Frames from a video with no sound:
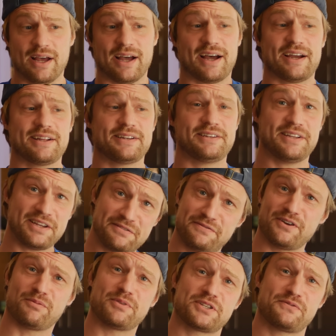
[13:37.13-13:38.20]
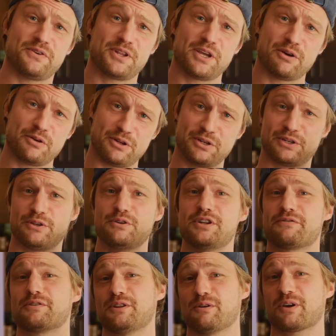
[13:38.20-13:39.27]
I did film this video in two
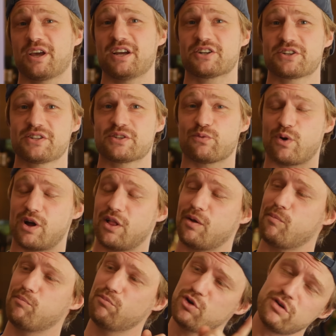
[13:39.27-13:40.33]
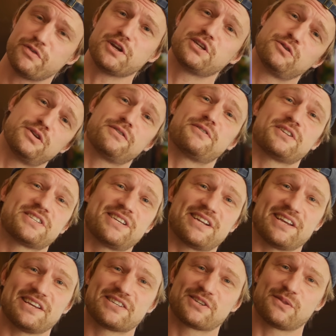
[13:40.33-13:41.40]
different locations while moving to a different
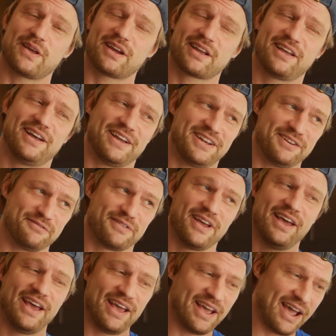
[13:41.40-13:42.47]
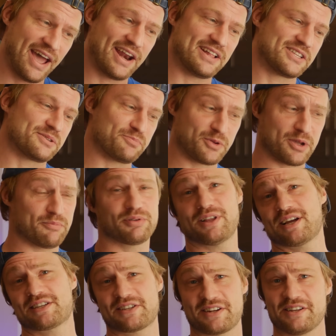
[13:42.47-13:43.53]
city, so that kind of added some
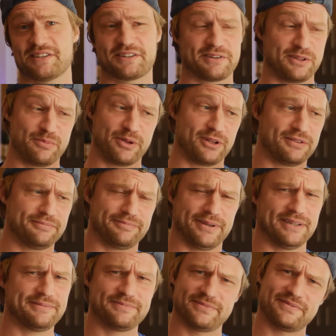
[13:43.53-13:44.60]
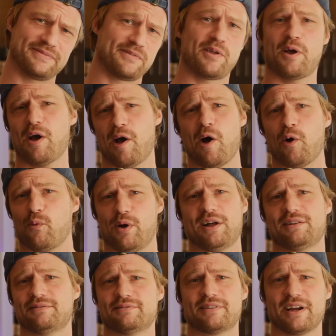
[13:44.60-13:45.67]
complexities to the build, but oh
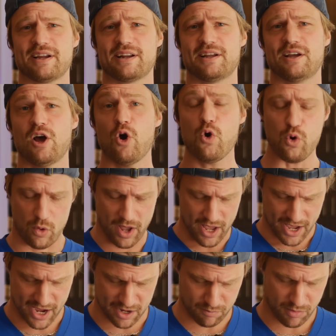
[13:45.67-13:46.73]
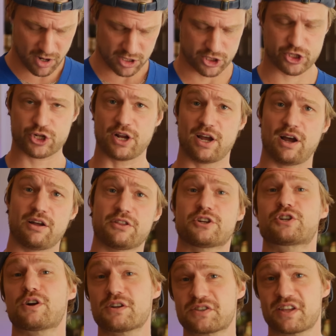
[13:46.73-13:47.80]
well, right? Ooh, and merch. Uh, the
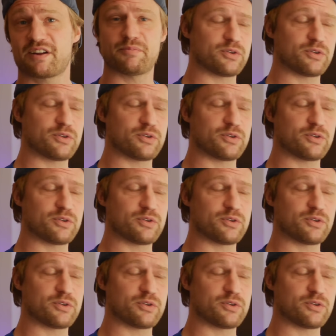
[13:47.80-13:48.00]
shirts that I've